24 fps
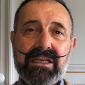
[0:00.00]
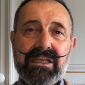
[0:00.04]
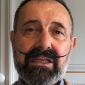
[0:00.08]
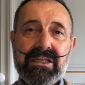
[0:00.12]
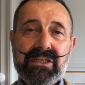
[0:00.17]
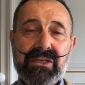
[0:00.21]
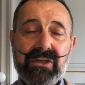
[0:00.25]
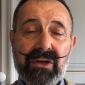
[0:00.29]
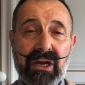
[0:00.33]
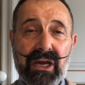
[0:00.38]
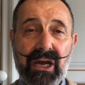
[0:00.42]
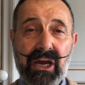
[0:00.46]

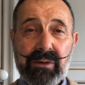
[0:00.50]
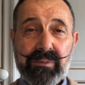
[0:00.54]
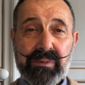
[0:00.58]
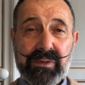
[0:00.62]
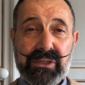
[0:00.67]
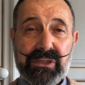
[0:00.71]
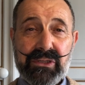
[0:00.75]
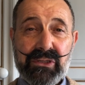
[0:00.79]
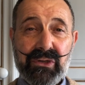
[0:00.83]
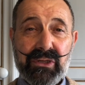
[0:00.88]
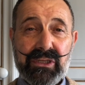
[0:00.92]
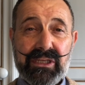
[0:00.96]
So I hope you
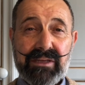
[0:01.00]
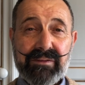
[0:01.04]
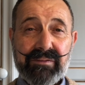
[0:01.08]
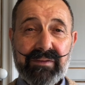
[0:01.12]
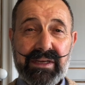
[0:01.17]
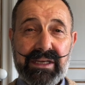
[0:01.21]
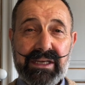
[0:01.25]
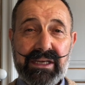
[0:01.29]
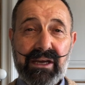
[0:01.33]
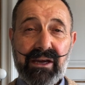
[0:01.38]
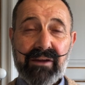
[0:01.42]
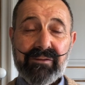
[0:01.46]
enjoyed the
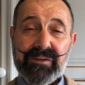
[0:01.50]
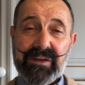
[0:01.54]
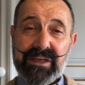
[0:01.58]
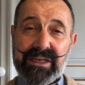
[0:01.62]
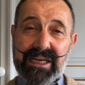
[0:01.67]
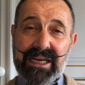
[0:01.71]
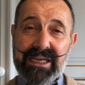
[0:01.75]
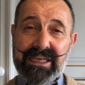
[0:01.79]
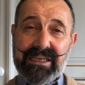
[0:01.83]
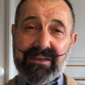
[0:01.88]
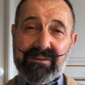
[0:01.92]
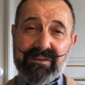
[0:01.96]
video. If you
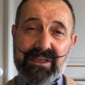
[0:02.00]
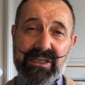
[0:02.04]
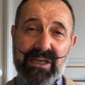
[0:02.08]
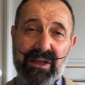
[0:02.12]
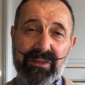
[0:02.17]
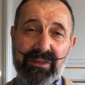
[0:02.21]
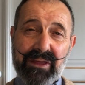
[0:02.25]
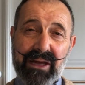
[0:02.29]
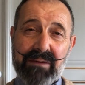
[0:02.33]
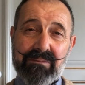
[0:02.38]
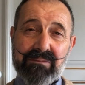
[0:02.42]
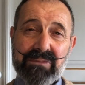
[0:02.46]
did, give us a
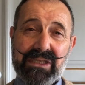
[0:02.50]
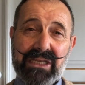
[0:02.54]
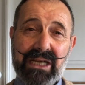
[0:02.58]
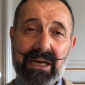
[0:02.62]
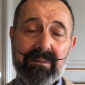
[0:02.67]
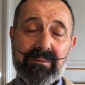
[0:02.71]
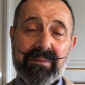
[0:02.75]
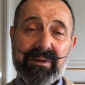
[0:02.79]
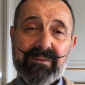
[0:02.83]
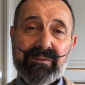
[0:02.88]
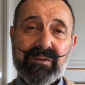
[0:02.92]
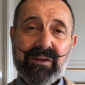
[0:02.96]
thumbs
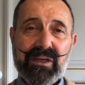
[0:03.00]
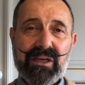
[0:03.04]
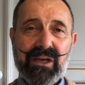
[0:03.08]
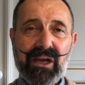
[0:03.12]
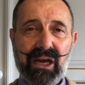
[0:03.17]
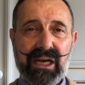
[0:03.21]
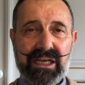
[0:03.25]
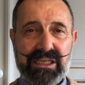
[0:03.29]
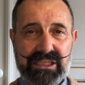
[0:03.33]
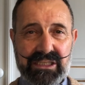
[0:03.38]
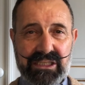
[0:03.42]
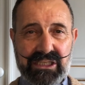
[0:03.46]
up. If you'd
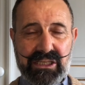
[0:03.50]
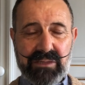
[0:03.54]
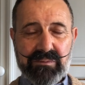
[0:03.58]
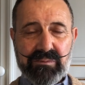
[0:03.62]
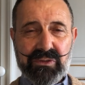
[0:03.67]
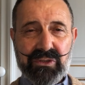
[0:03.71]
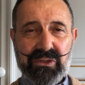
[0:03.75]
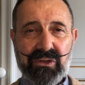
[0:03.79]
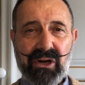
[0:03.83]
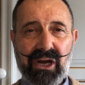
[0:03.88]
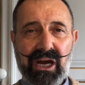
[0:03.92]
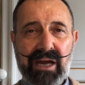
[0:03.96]
like to
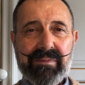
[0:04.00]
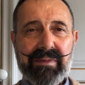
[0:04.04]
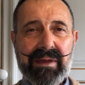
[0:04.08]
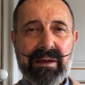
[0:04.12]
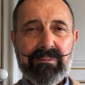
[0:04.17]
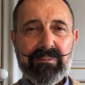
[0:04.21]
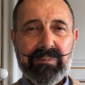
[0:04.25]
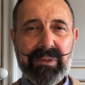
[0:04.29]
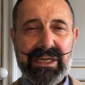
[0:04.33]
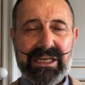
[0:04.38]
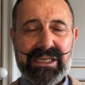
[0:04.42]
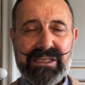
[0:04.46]
subscribe,
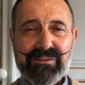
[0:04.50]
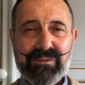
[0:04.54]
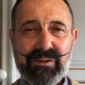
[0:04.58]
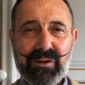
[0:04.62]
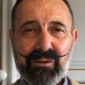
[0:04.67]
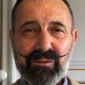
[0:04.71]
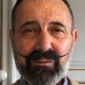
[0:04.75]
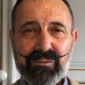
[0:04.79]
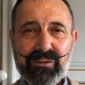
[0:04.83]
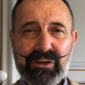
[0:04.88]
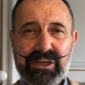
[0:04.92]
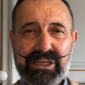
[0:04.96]
then please
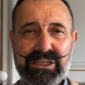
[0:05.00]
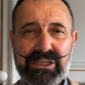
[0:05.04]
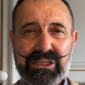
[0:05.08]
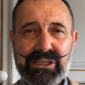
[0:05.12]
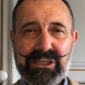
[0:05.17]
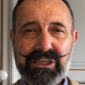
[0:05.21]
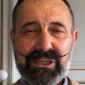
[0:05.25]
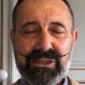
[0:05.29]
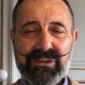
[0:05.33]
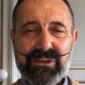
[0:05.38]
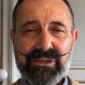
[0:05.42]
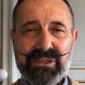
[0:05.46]
feel free to
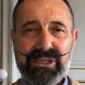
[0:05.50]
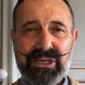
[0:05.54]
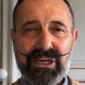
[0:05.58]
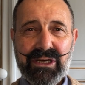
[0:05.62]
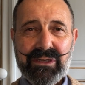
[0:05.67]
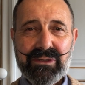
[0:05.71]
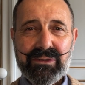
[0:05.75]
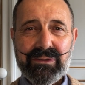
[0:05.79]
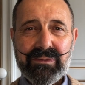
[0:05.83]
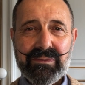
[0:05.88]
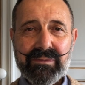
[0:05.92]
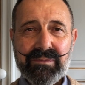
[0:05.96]
do so.